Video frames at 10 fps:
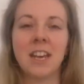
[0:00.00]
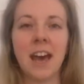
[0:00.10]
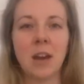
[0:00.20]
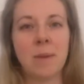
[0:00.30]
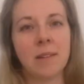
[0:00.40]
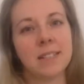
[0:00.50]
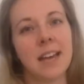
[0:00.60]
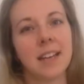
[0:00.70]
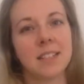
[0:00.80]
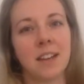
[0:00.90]
and about
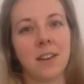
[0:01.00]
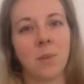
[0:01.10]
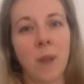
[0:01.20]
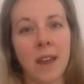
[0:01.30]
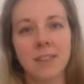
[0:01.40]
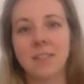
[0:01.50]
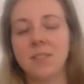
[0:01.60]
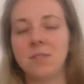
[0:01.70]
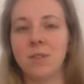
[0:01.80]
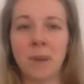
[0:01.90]
textile
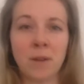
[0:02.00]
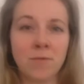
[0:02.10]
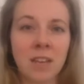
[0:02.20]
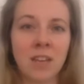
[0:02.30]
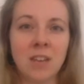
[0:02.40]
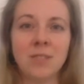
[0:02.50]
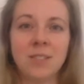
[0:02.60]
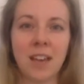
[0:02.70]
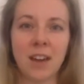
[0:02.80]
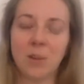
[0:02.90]
waste, about
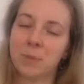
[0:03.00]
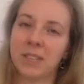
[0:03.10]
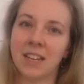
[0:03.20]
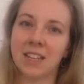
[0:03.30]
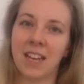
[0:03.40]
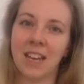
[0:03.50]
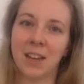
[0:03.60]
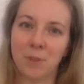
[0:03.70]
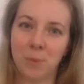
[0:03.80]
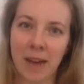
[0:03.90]
reuse, upcycling
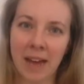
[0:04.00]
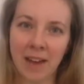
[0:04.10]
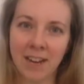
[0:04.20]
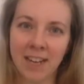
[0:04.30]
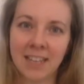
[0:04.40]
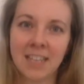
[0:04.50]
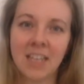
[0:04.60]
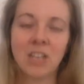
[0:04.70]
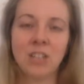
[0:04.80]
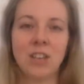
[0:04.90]
and repairing,
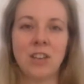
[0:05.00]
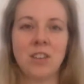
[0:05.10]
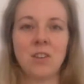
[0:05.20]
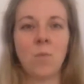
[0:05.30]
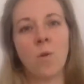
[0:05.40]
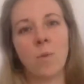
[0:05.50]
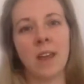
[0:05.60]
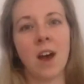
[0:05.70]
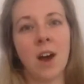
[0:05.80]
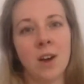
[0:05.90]
so that what
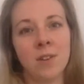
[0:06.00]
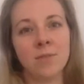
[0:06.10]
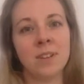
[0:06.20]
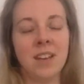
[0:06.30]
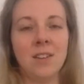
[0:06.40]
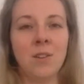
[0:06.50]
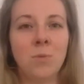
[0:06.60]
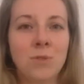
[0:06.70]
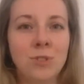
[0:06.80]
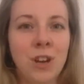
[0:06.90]
we own in our
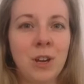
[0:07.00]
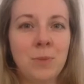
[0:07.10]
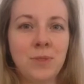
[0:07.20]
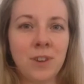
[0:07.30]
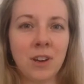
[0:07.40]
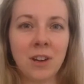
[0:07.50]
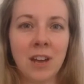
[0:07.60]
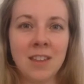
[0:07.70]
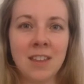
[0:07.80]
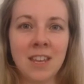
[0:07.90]
wardrobes for our
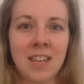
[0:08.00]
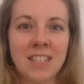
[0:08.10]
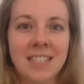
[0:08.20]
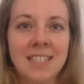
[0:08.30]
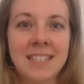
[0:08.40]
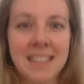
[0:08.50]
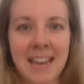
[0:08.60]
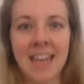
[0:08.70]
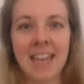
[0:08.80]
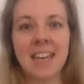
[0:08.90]
clothing can
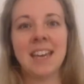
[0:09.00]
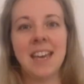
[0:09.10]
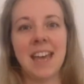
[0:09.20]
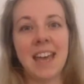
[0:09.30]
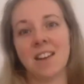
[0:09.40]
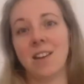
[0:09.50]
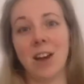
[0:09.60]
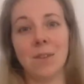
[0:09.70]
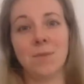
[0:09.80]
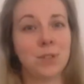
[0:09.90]
stay in our
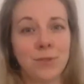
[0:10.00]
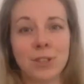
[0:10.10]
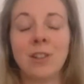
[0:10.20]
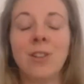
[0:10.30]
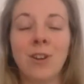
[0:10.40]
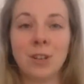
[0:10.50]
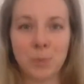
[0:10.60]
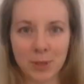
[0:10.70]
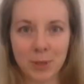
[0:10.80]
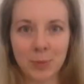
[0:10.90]
lives for as long as
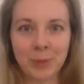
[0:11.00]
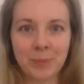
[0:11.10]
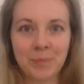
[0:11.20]
possible.